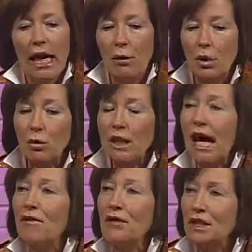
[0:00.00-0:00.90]
we would
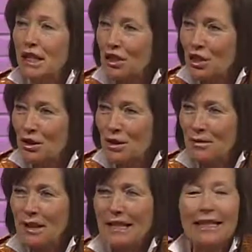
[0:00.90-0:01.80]
have the teachers
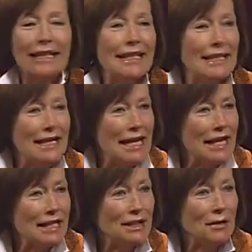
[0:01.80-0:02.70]
we need, the
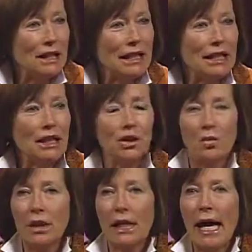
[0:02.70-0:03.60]
EAs we need,
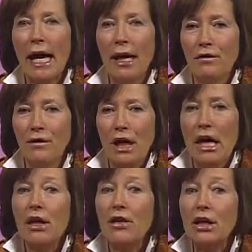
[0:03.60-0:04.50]
we'd have
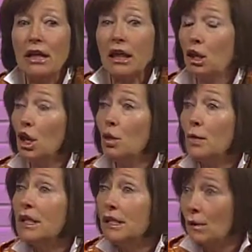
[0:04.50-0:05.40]
the
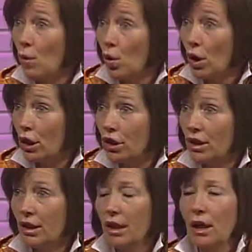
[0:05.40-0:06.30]
CUPE support,
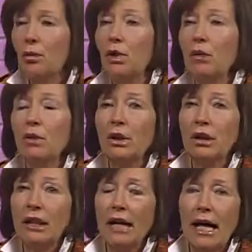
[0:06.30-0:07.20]
we
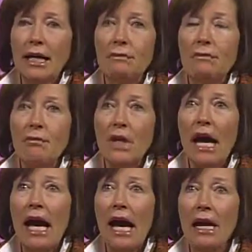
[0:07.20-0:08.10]
would um,
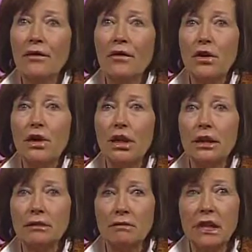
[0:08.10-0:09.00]
have
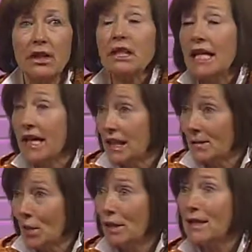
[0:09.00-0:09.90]
the, the
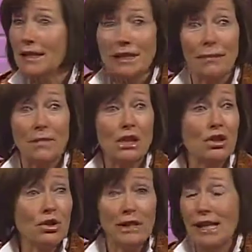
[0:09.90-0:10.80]
textbooks that some
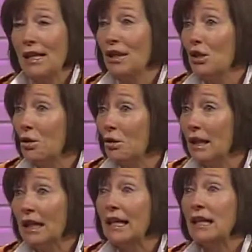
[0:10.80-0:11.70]
teachers say they don't
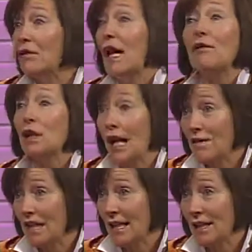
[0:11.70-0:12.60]
even have class
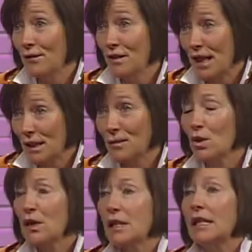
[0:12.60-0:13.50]
sets of
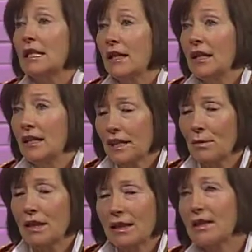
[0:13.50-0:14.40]
textbooks in some
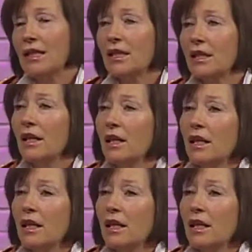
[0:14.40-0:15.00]
instances. So you mean that